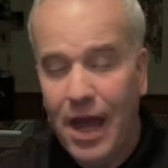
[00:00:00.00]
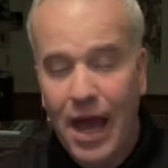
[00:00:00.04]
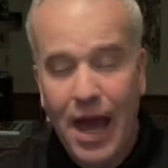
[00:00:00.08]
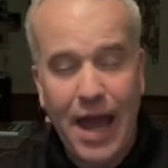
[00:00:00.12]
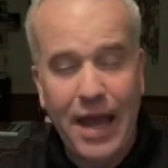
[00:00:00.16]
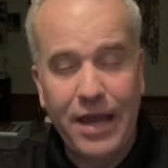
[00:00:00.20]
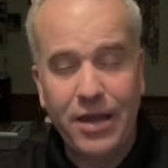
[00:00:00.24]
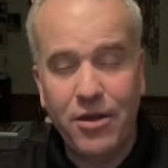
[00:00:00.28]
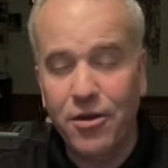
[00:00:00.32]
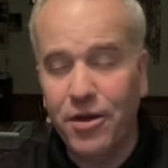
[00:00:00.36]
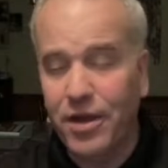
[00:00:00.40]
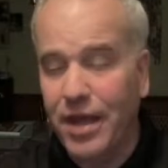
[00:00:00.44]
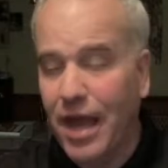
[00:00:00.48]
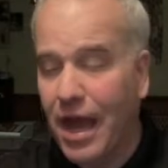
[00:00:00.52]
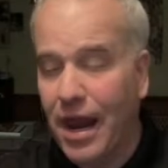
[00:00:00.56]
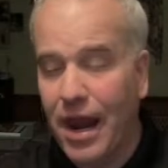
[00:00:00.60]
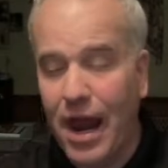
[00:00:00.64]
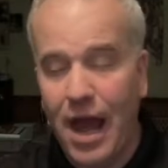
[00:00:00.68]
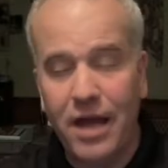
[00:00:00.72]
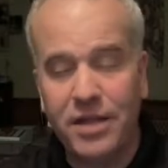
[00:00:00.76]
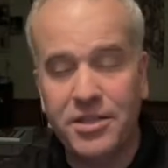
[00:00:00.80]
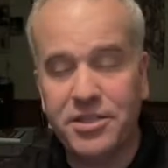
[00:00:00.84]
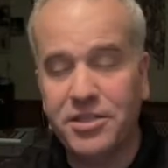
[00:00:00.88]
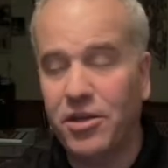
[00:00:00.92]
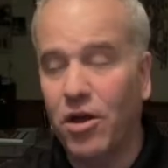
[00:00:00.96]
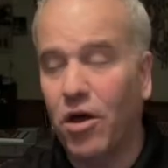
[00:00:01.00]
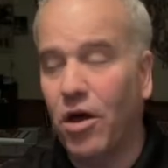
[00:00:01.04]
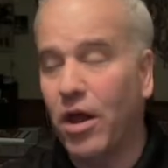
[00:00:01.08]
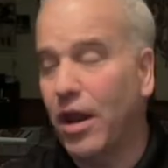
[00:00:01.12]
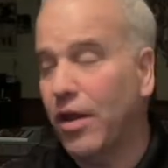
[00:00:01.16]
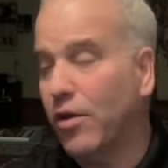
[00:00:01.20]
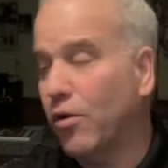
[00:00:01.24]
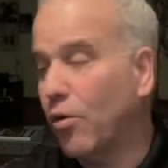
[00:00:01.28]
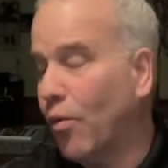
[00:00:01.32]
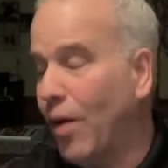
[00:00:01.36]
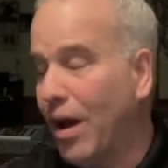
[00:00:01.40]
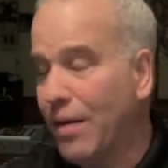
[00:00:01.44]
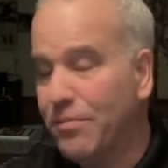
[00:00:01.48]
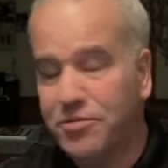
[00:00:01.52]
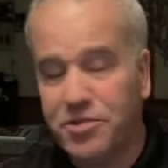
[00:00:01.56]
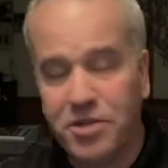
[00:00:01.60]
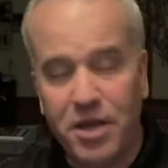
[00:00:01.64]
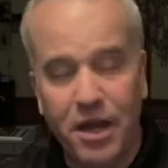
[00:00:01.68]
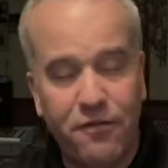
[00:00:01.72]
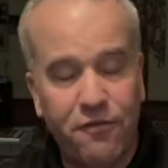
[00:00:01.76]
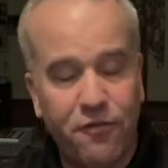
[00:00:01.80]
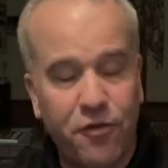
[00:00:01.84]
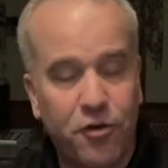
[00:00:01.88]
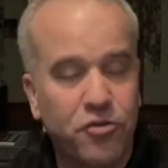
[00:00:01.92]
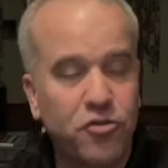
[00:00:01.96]
I'd sell it on the
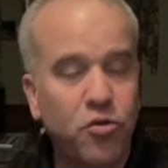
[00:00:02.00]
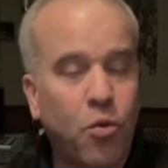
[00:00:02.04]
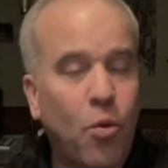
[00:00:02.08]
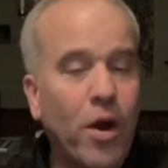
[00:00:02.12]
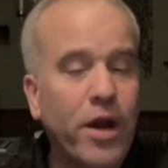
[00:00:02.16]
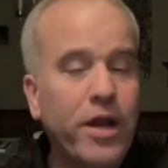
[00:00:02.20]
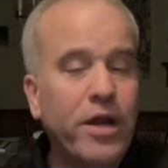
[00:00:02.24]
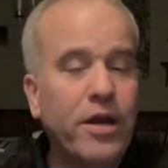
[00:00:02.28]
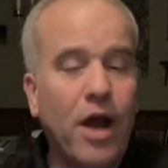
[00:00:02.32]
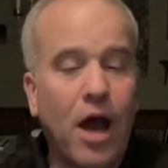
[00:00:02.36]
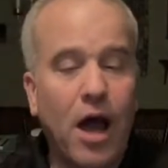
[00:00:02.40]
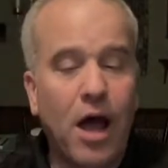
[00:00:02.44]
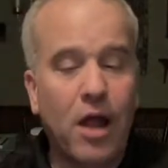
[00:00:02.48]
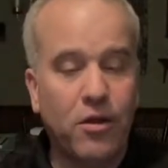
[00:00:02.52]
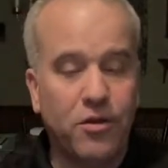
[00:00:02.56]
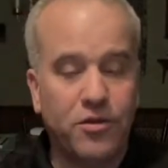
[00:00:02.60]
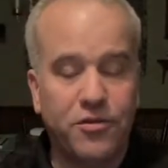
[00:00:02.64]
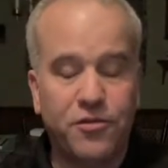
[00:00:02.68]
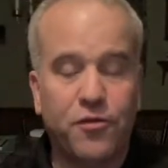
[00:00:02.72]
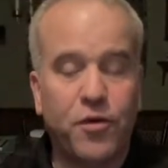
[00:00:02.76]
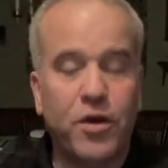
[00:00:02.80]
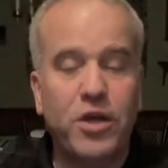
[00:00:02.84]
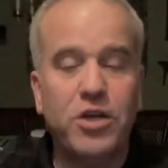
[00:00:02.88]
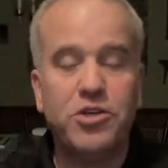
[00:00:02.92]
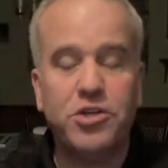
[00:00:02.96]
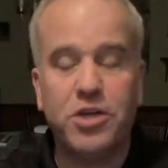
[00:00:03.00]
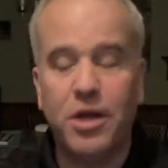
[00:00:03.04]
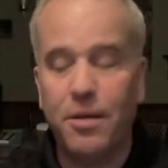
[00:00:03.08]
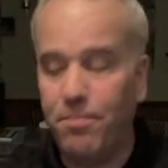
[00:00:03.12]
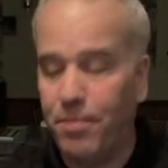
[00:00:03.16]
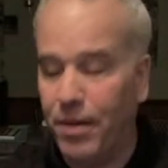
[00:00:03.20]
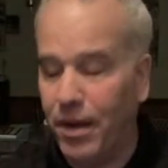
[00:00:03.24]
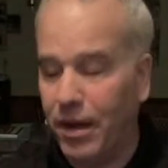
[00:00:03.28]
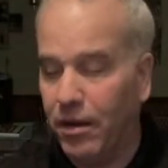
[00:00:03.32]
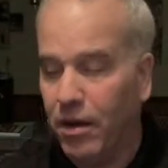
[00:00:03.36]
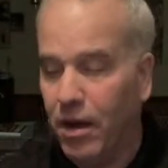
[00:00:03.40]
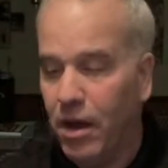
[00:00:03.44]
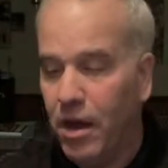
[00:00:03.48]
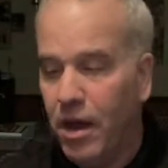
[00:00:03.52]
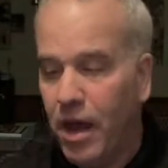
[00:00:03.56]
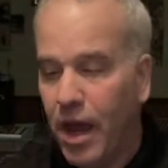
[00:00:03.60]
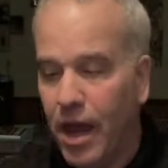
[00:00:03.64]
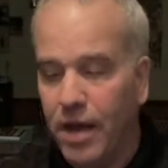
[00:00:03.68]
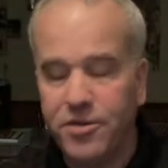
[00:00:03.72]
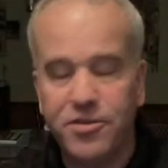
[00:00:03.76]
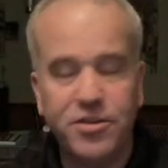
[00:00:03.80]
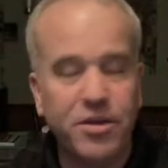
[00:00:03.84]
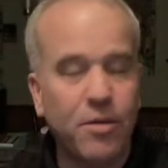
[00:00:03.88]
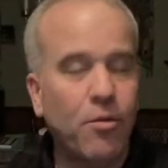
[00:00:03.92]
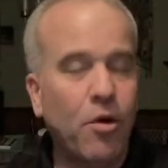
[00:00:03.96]
website for $20, free shipping.
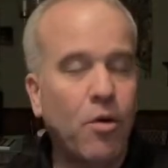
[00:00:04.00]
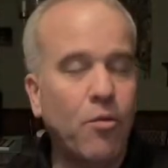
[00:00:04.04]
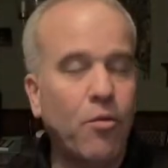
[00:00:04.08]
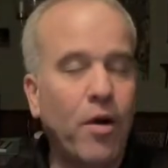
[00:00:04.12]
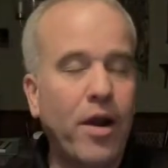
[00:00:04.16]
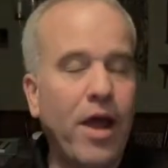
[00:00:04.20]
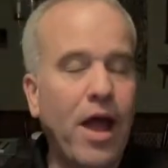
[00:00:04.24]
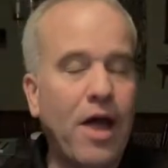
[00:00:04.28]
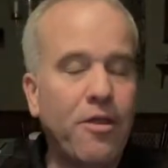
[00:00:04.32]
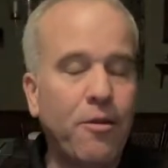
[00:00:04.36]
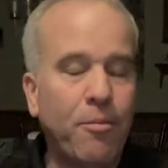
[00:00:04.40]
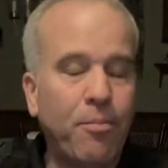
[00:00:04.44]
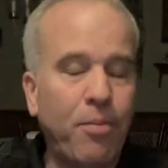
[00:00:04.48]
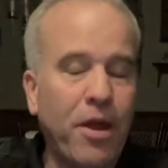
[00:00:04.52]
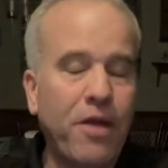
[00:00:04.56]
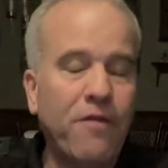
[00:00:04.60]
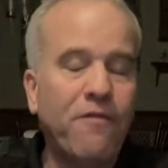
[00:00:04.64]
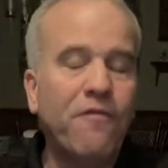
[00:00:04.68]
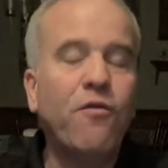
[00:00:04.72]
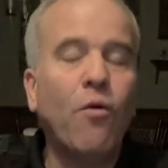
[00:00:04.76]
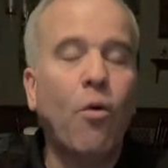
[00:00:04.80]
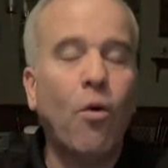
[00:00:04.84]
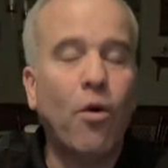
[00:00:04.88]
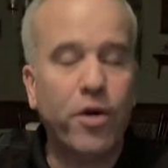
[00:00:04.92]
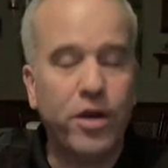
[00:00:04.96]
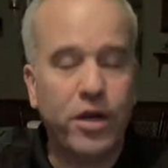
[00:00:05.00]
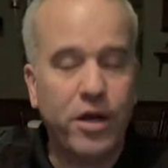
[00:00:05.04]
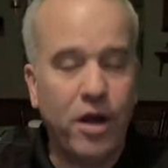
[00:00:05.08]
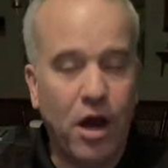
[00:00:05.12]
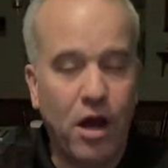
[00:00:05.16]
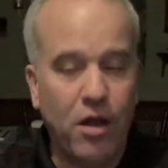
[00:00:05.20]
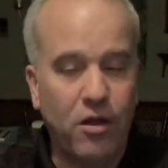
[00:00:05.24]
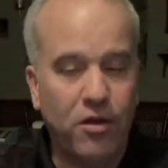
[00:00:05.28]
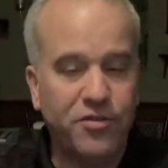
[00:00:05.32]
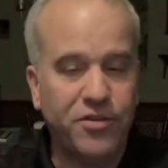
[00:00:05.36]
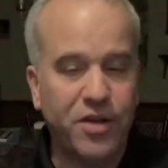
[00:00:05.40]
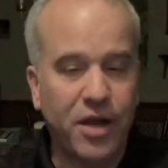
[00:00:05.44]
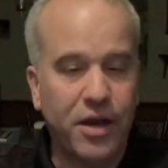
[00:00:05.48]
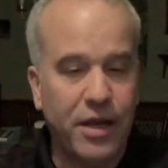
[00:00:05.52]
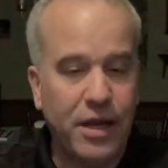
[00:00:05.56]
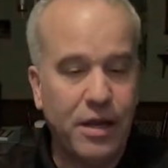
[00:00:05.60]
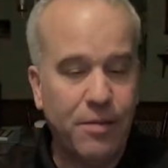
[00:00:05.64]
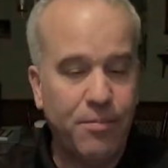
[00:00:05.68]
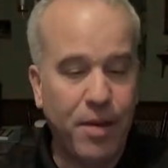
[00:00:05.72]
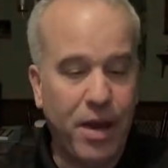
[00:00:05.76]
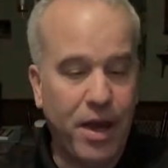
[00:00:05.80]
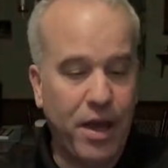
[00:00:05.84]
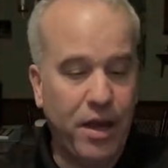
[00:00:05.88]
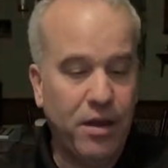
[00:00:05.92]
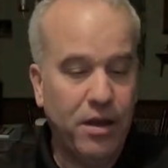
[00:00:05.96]
And someone would have to pay $40 on
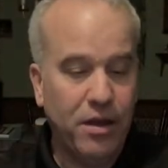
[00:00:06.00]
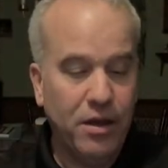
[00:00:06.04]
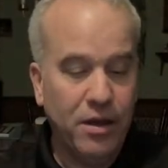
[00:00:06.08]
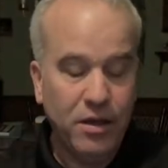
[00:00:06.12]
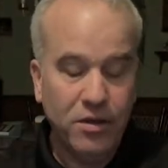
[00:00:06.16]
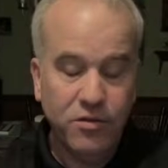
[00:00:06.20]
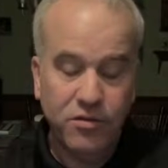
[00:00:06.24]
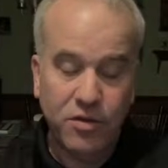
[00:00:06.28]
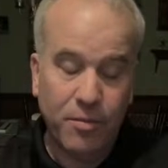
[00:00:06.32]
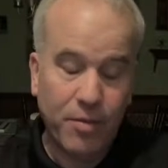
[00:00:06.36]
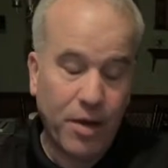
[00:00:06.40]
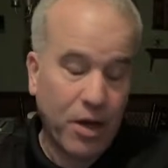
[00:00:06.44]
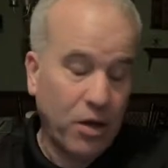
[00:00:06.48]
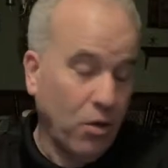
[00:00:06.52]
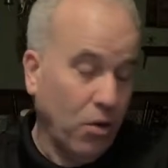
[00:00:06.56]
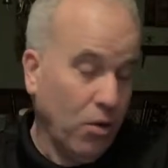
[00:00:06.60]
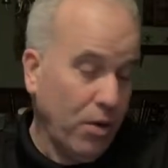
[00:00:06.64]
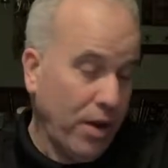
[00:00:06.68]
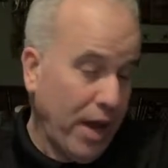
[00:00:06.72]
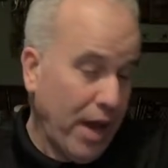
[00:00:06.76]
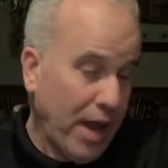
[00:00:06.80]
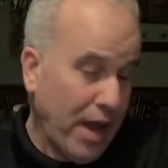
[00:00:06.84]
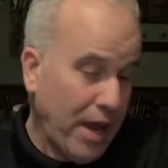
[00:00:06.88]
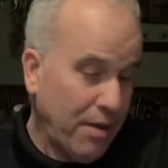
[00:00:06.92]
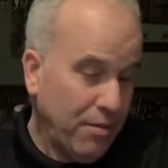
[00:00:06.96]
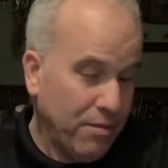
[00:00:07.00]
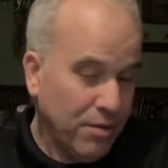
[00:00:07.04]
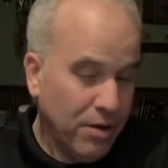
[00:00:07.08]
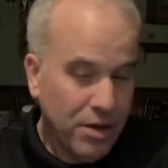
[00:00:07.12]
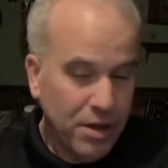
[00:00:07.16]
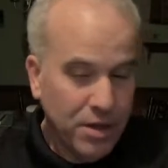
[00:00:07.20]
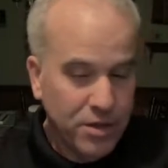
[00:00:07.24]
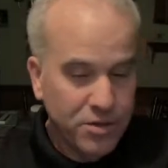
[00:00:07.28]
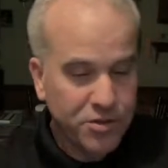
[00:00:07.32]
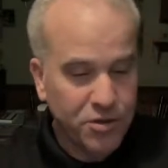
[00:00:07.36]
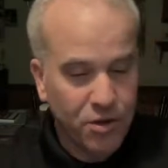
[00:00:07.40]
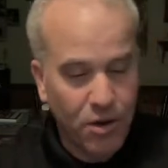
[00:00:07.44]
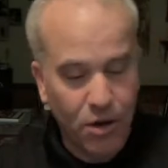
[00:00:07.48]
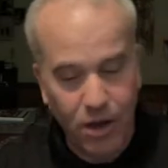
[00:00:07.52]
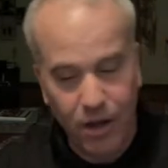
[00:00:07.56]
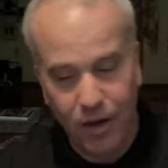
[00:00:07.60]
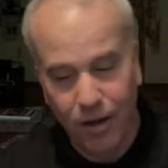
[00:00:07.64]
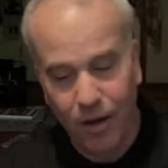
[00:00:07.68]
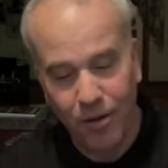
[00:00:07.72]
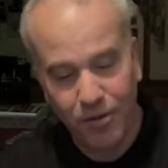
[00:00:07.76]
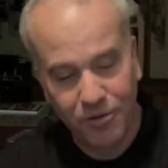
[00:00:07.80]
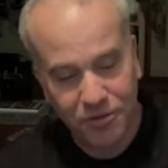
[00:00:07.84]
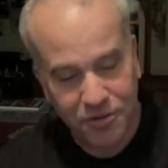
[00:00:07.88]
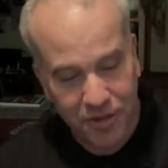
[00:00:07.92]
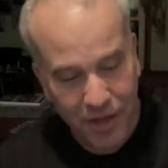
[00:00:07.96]
eBay. So I'm like, okay. So
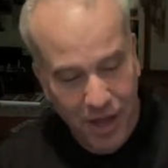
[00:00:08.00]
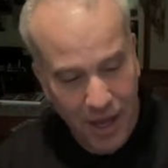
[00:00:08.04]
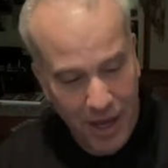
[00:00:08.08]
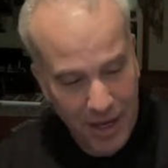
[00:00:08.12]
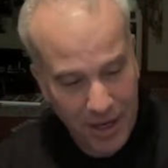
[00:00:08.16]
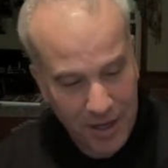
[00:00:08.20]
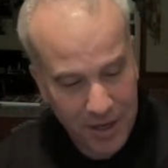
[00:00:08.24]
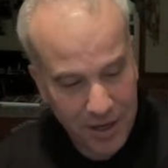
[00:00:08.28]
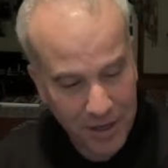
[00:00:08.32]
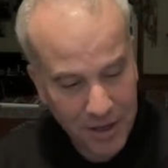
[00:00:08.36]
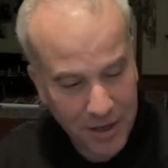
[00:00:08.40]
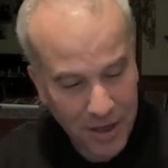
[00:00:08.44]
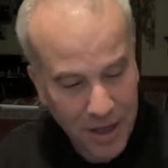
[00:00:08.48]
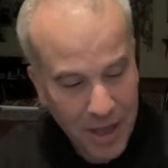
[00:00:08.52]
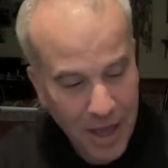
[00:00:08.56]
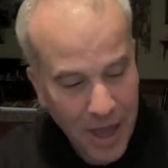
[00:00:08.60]
I was like,